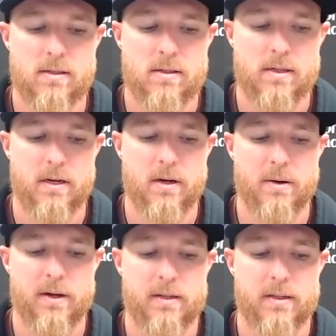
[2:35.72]
you know,
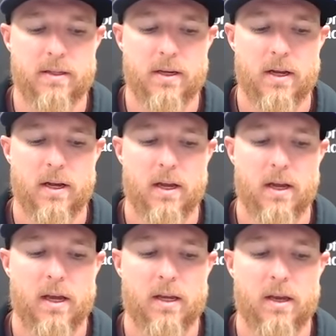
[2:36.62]

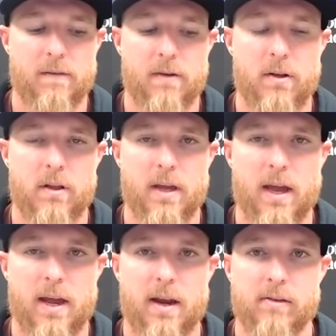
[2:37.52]
if you look
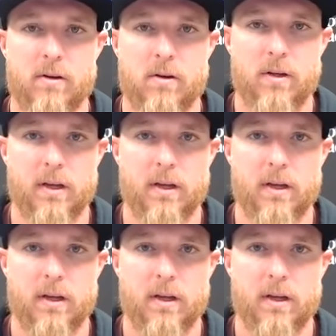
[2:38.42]
at it as a whole,